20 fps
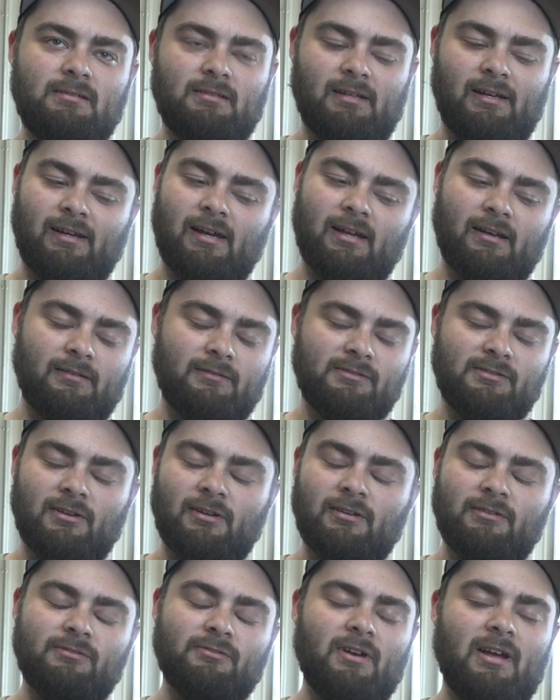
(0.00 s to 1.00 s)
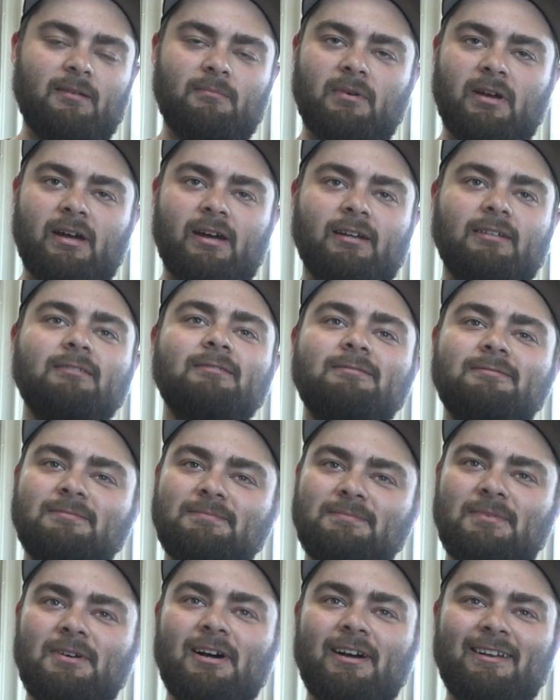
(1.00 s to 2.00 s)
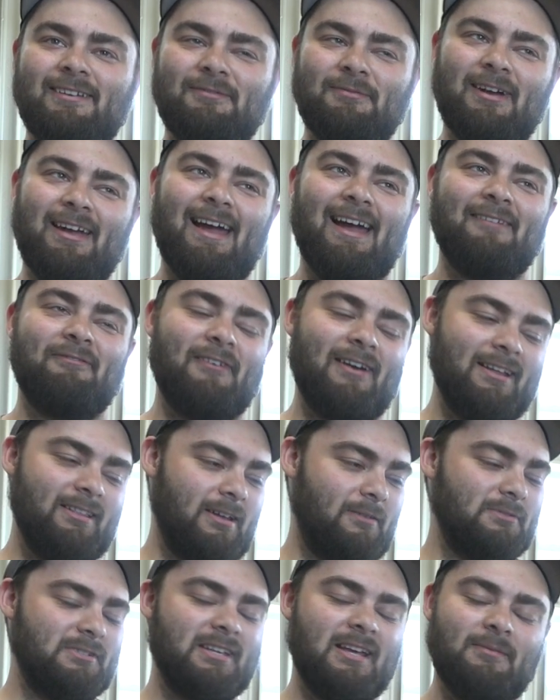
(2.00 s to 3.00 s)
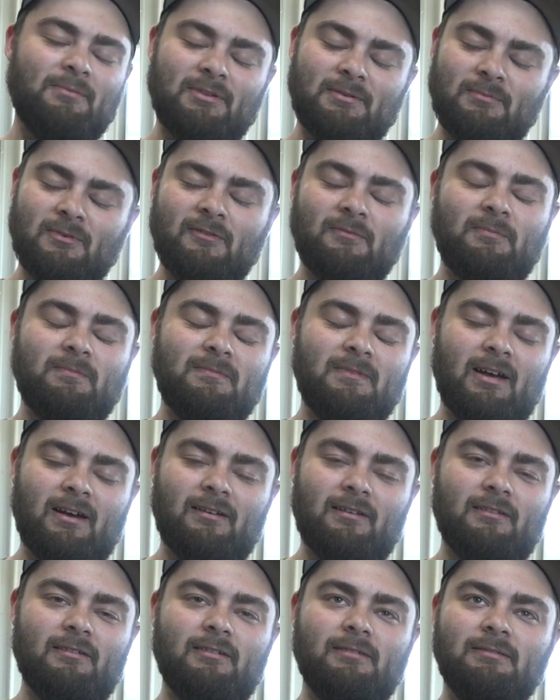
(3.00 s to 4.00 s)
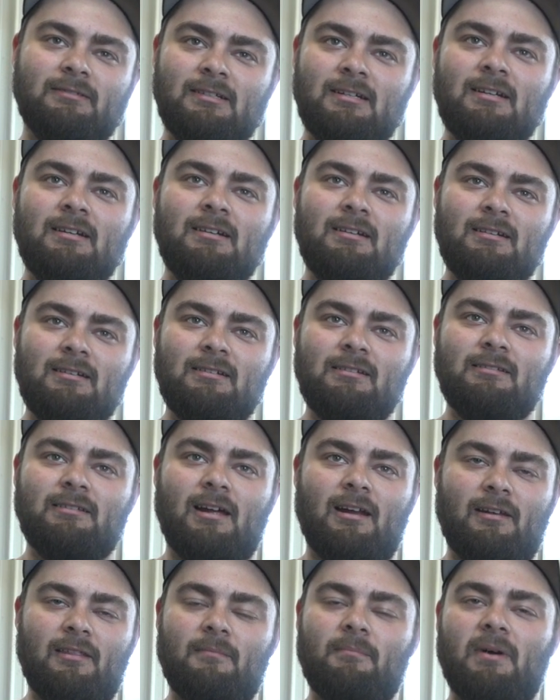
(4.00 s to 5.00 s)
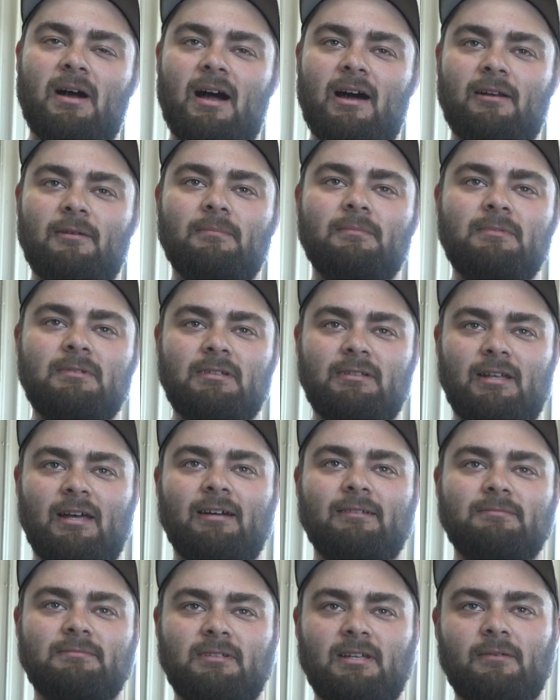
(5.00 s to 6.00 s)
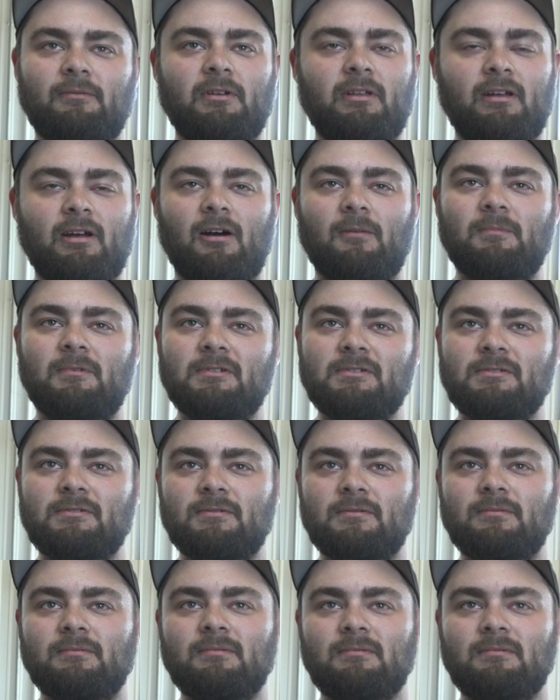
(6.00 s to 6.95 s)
And I kind of started to drag back, but I finally was able to move down to the bottom, and that really helped us through.